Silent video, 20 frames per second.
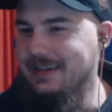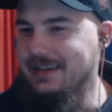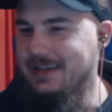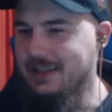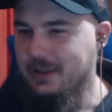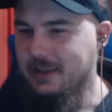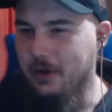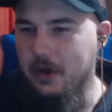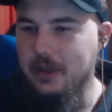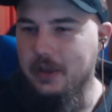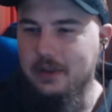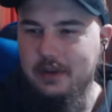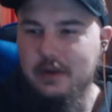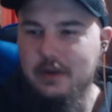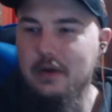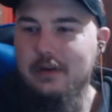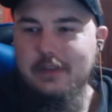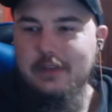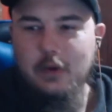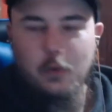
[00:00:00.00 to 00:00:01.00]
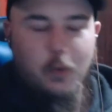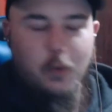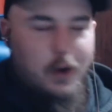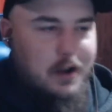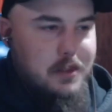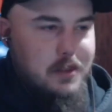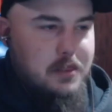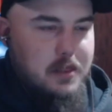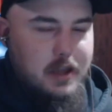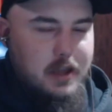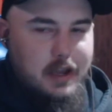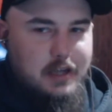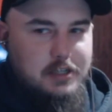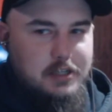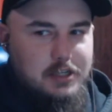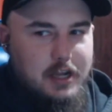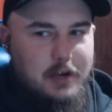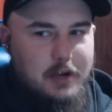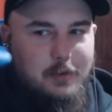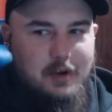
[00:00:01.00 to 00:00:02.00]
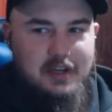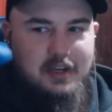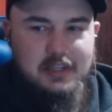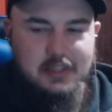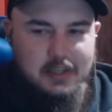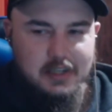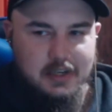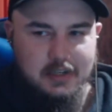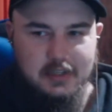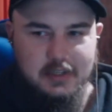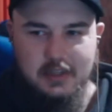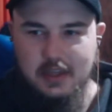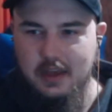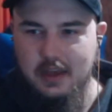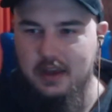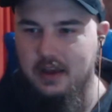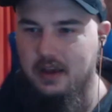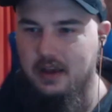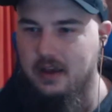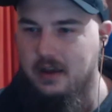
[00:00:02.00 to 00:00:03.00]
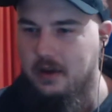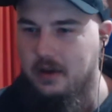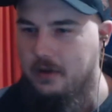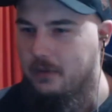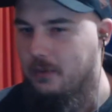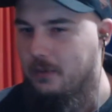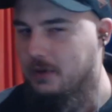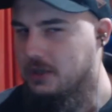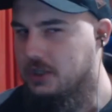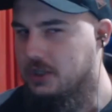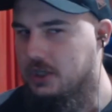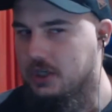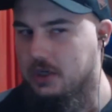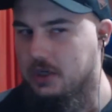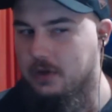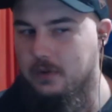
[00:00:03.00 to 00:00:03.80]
the one thing in January 6th, which